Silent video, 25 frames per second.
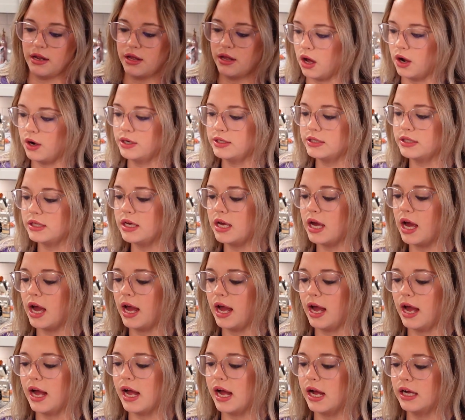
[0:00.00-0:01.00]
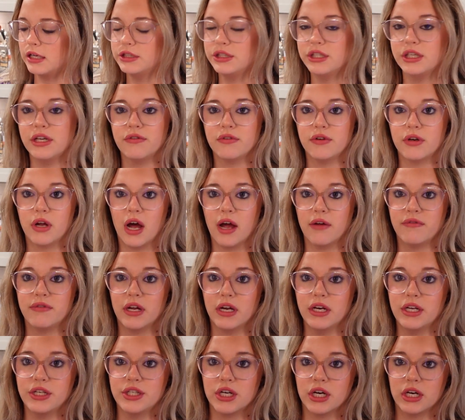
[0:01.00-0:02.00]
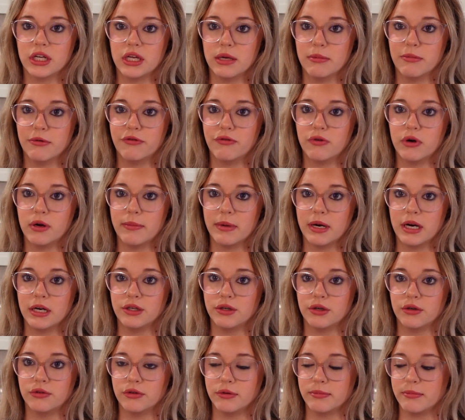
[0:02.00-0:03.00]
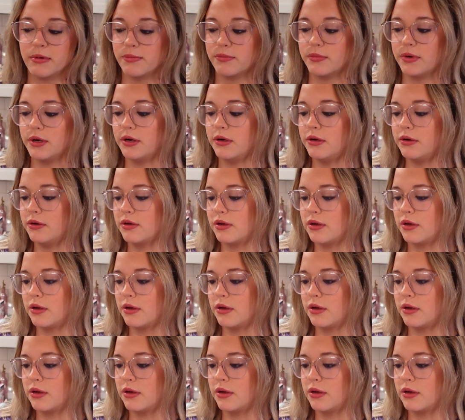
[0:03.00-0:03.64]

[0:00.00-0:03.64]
Honestly, I've done a turkey before, but I don't remember.